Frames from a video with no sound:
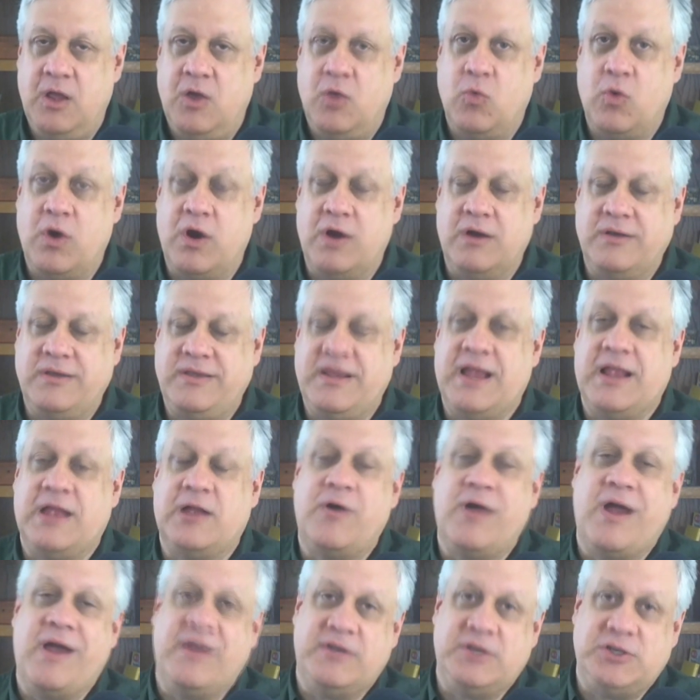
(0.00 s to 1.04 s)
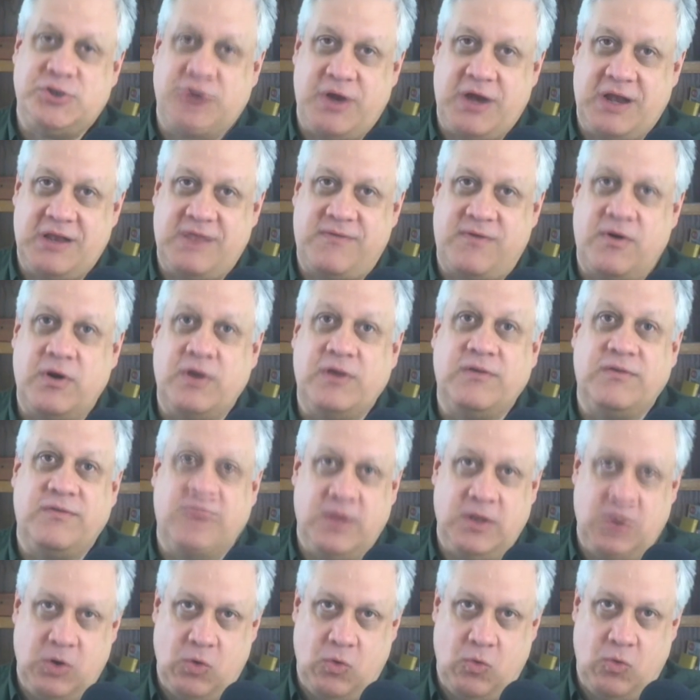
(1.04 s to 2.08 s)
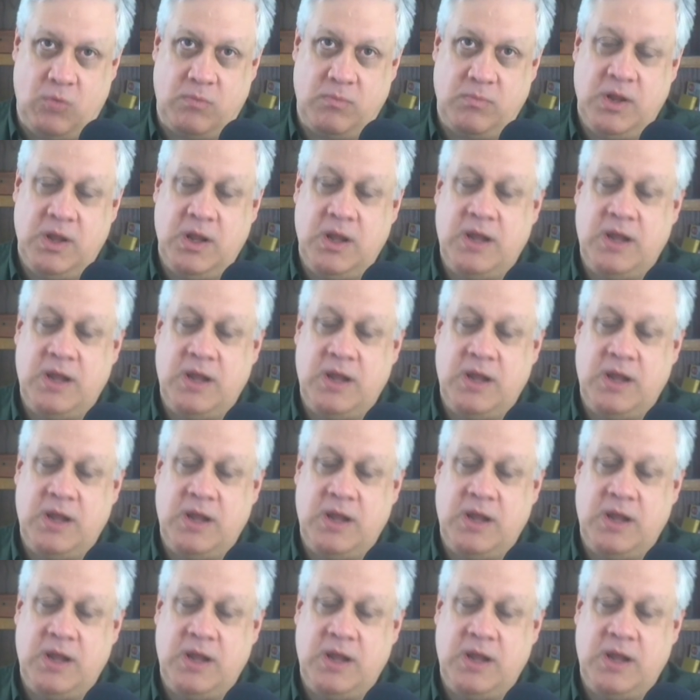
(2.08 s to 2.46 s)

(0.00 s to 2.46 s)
where telegraphic transfer is the norm.